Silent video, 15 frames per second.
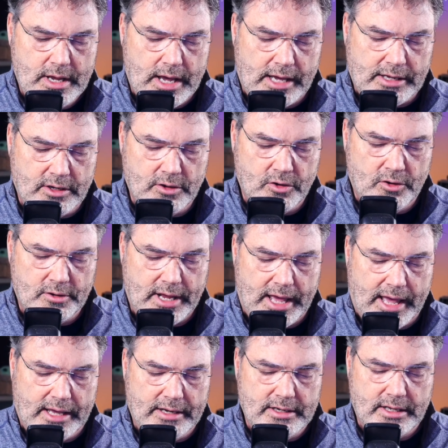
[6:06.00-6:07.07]
I can go and
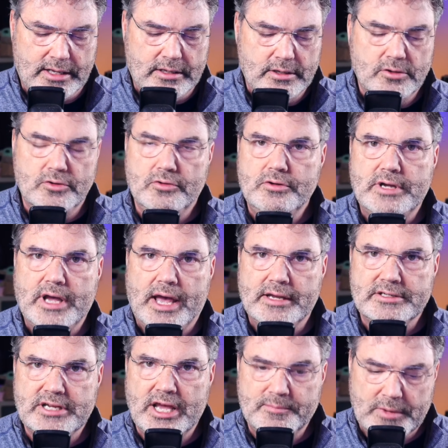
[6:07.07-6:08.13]
add a new
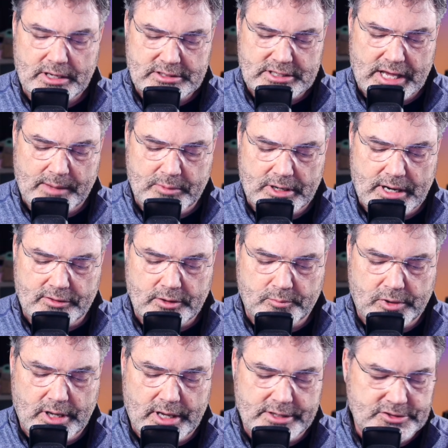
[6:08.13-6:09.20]
contact by tapping on the
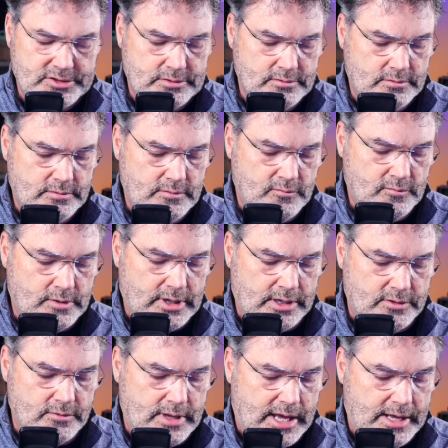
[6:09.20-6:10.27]
plus. When I
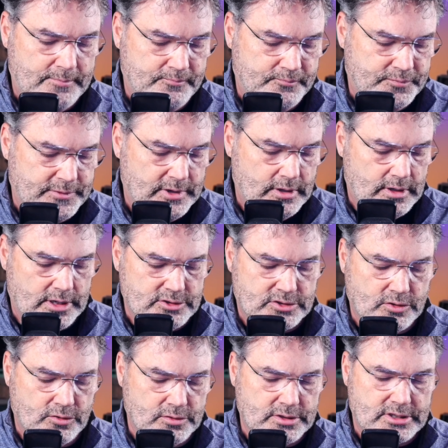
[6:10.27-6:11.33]
do that, I just
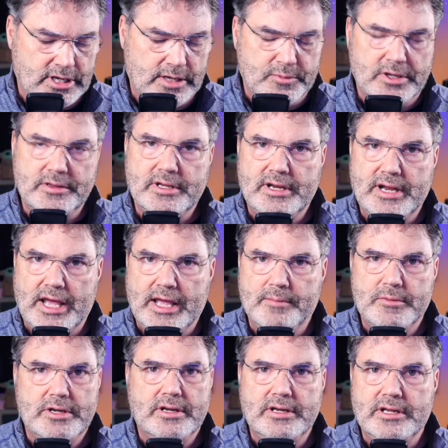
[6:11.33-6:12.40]
go and type in the
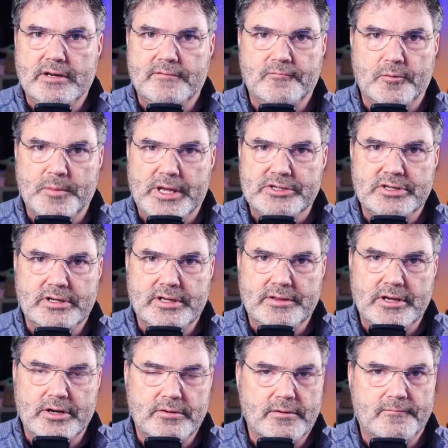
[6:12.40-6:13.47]
name and any information in
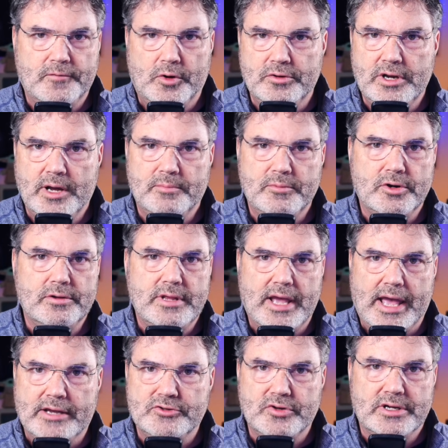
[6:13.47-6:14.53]
there, the phone number, the
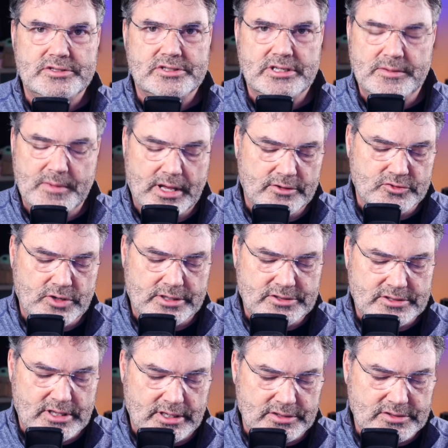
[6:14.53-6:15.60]
address, email address,
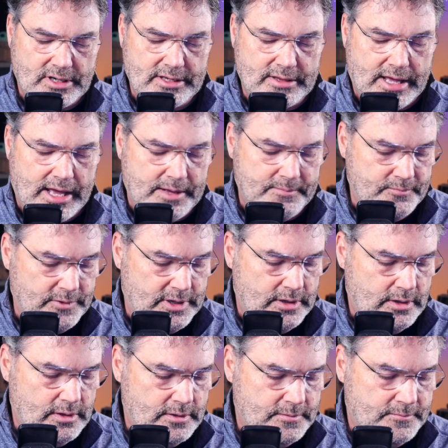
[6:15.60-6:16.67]
things like that.
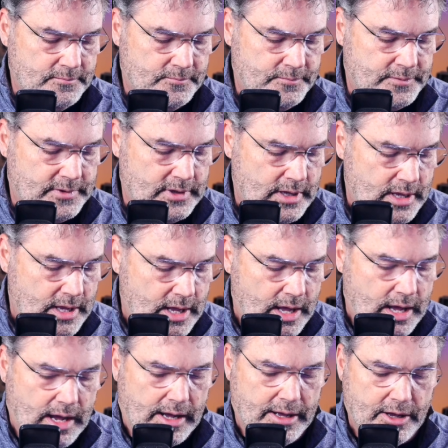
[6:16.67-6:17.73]

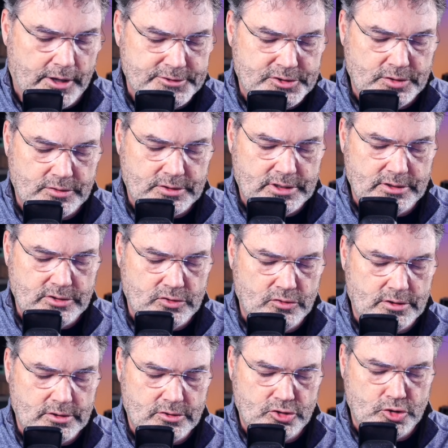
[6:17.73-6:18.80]
I also can do
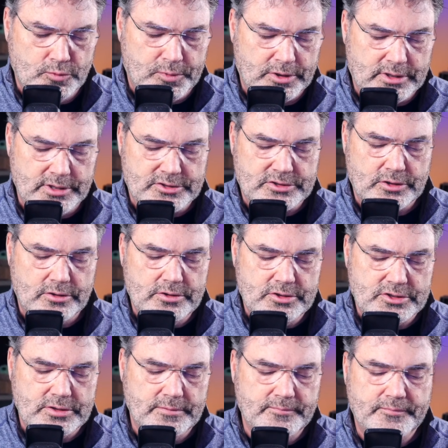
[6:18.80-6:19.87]
a duplicate
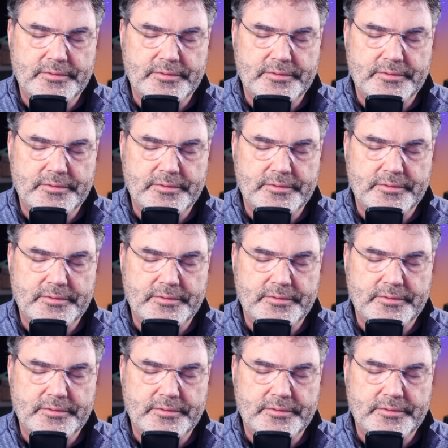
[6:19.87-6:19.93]
search.